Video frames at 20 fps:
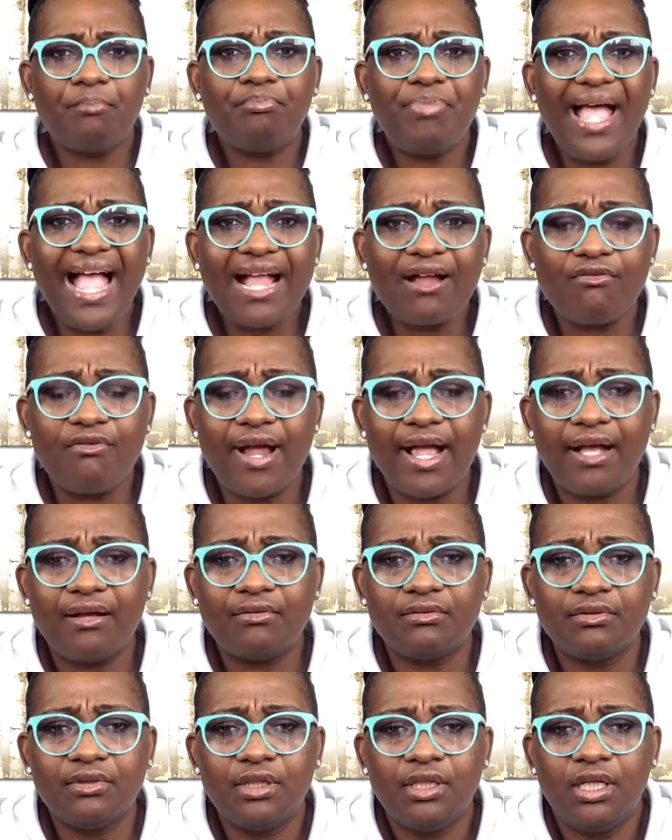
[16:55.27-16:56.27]

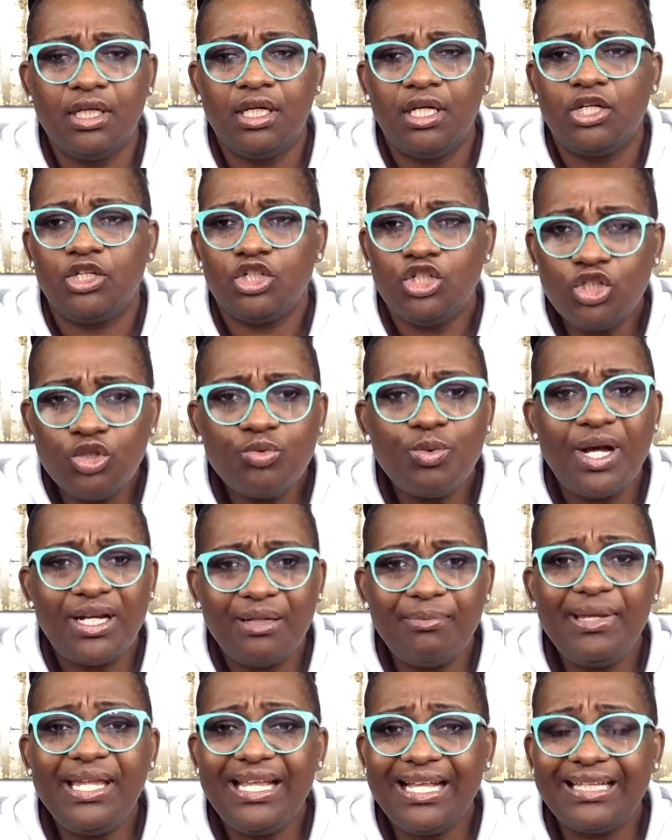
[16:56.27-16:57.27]
background. You want
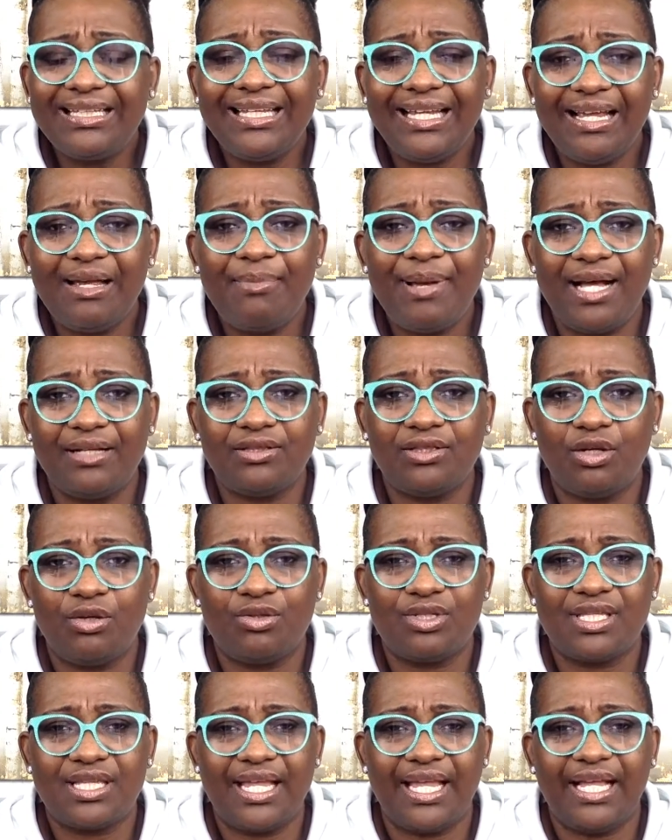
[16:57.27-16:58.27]
to be clear about
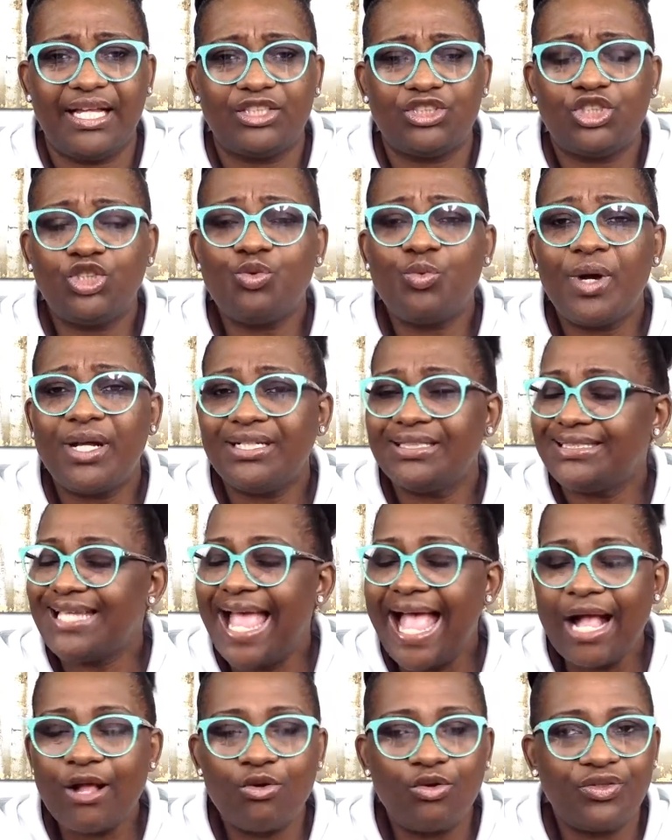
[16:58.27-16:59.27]
those things. You want to
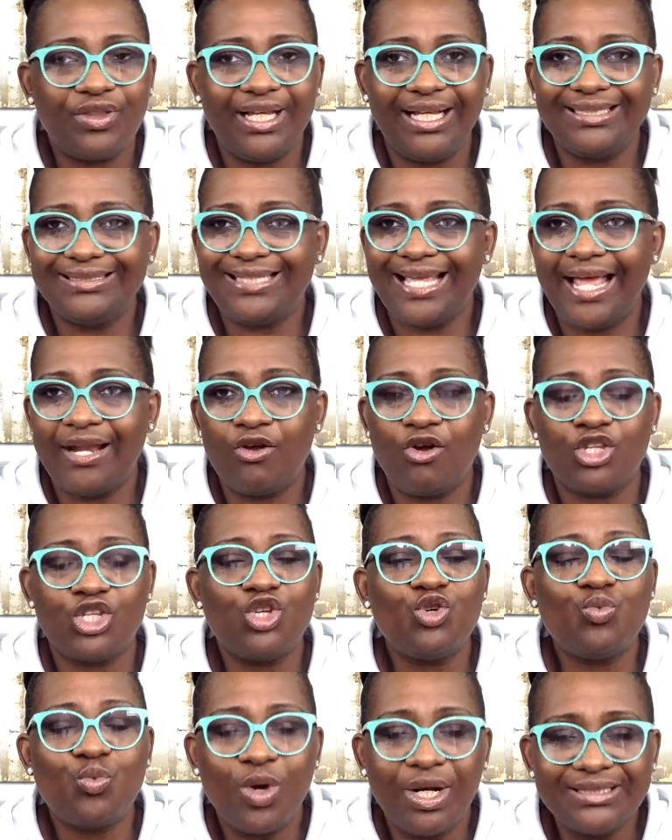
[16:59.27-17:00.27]
tackle things head on.
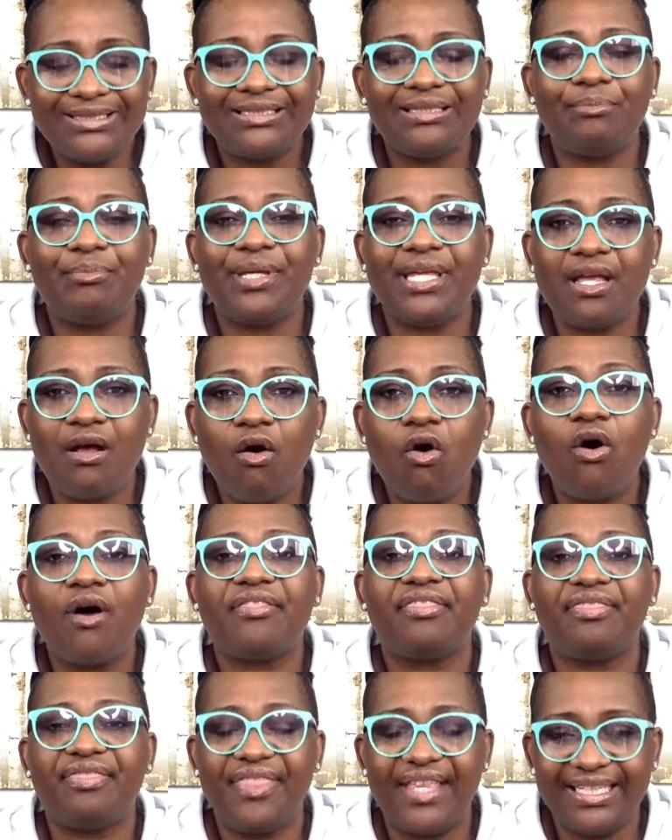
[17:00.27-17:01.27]
You want to be
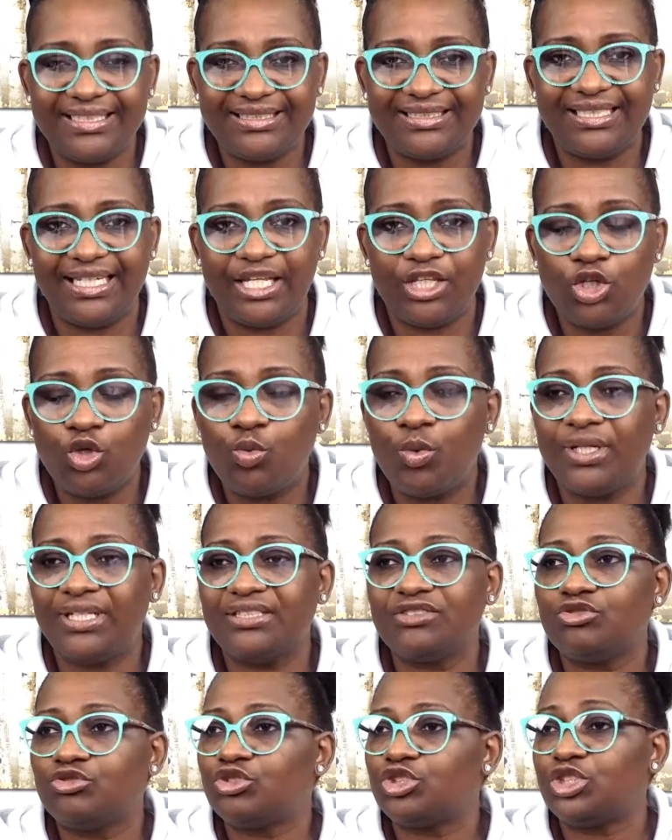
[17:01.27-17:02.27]
authentic. You want
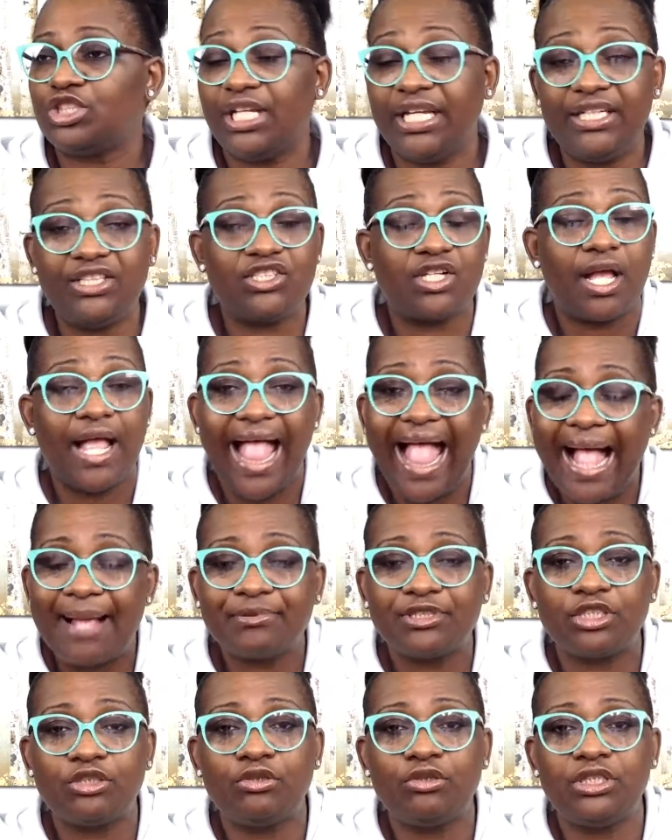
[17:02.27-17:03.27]
to teach
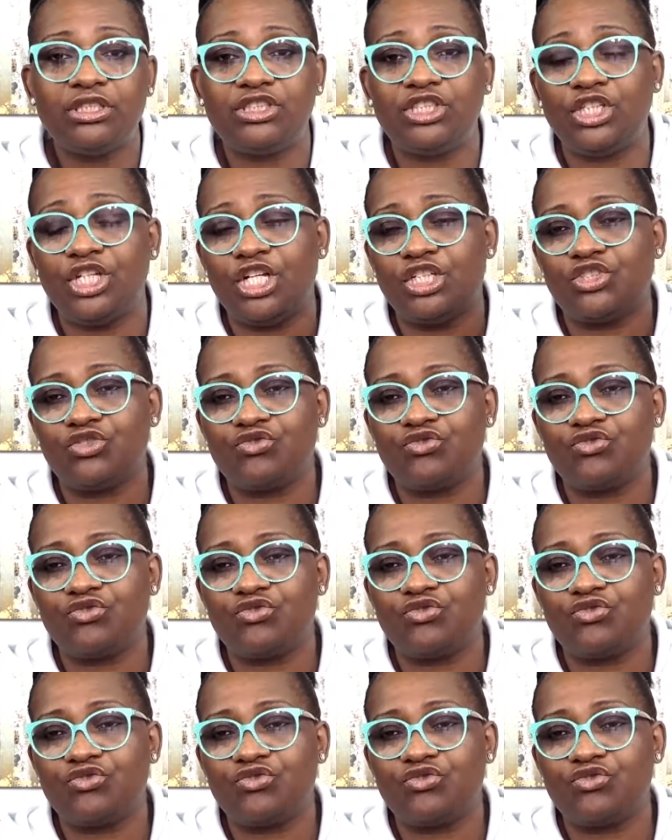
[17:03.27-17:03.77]
absolutely to your